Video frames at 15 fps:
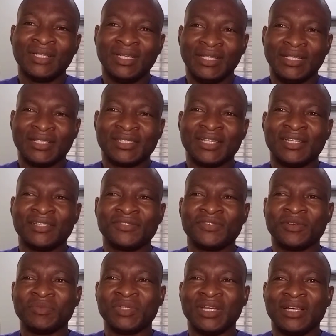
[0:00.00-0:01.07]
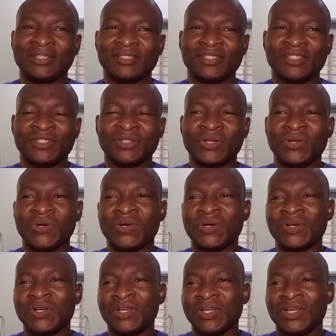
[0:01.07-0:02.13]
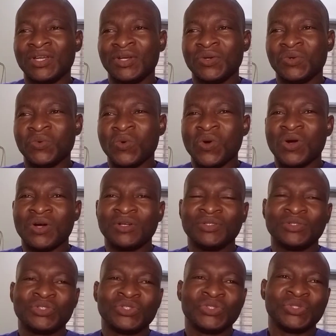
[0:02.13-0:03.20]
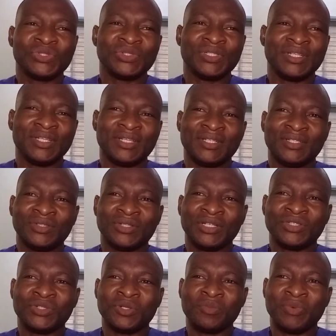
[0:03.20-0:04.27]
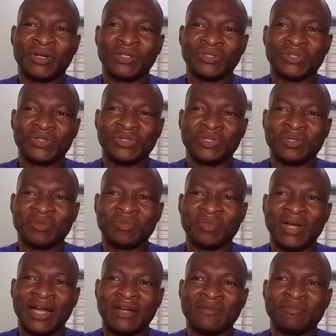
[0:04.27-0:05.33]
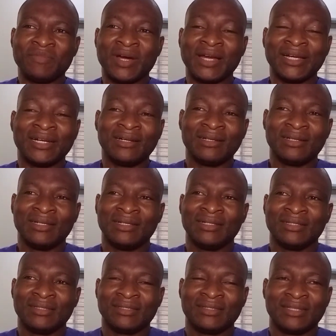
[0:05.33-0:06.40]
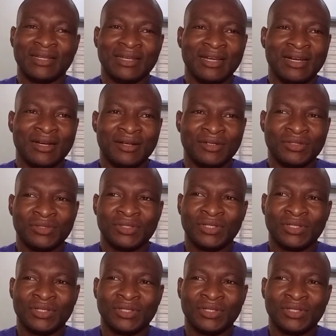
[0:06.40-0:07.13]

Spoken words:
It extends from the anterior wall to the retroperitoneum and parasternal